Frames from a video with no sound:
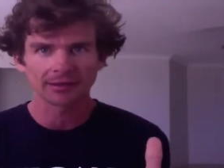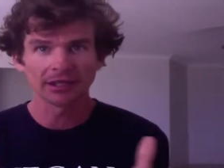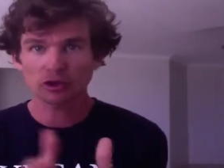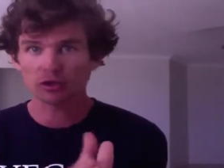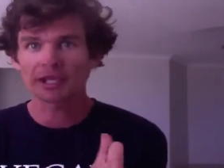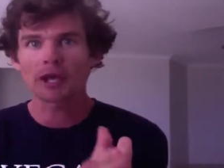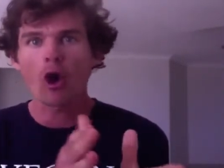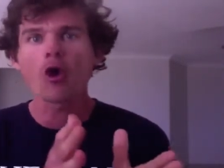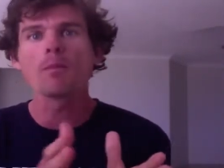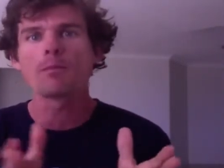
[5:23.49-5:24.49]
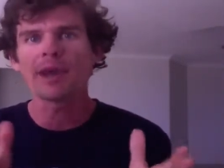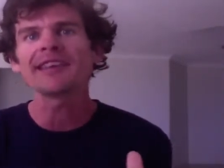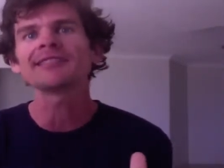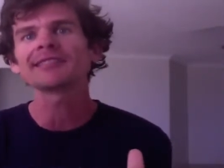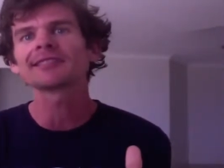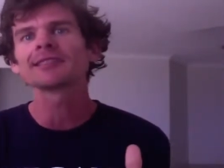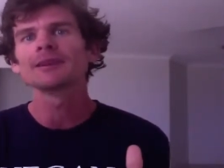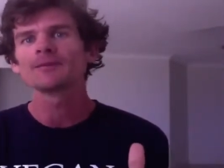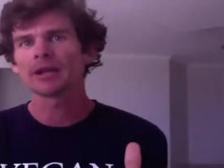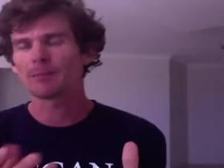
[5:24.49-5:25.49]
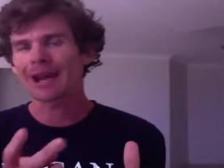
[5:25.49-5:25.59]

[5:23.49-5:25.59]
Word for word: literally obese, in a